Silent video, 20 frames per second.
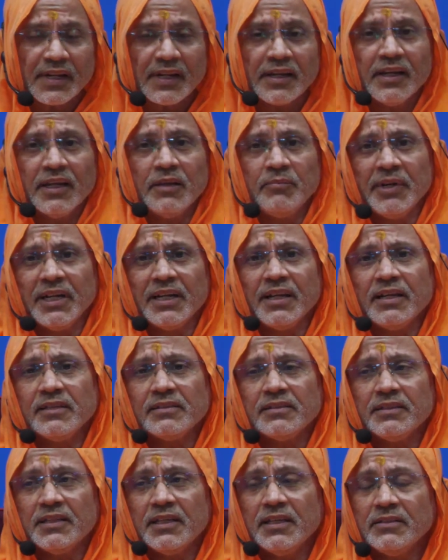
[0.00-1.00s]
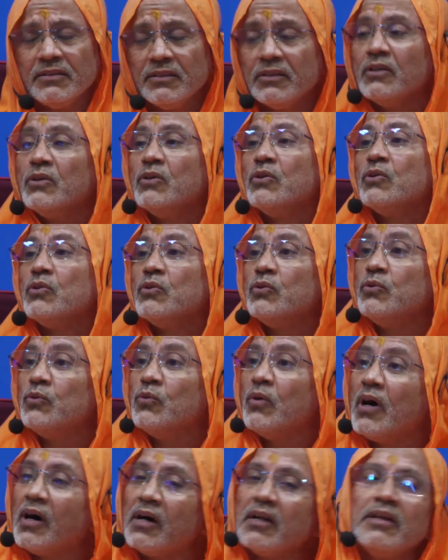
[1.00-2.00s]
limitlessness, you
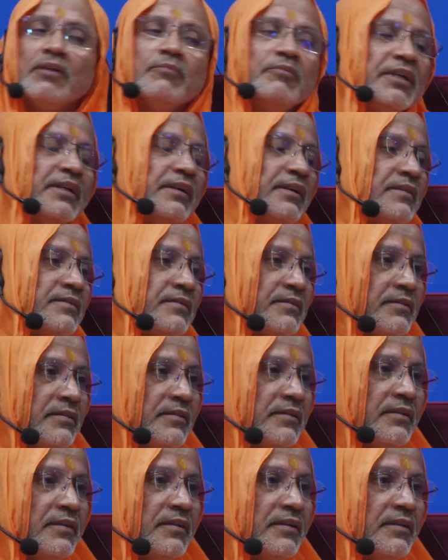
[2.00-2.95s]
are limitless.